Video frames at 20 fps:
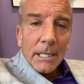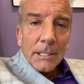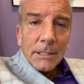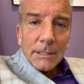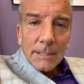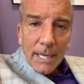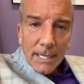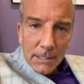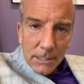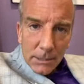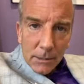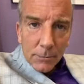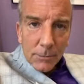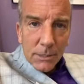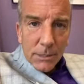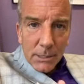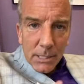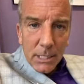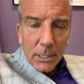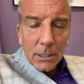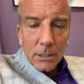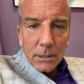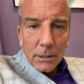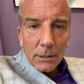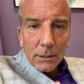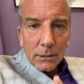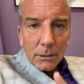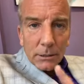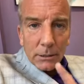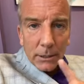That's the mistake
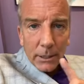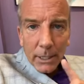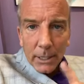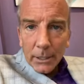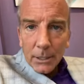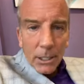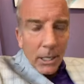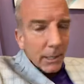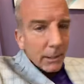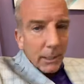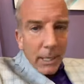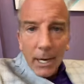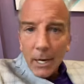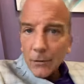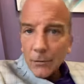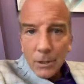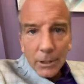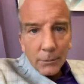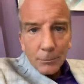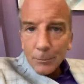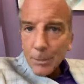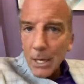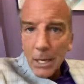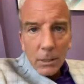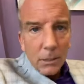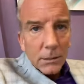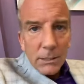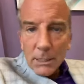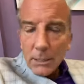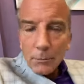in every
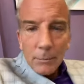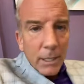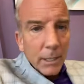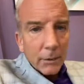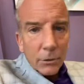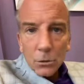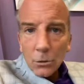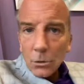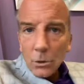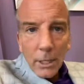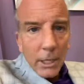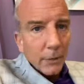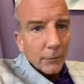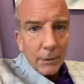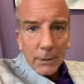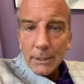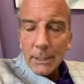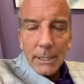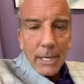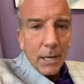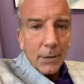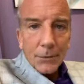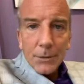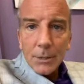parenting manual, everything out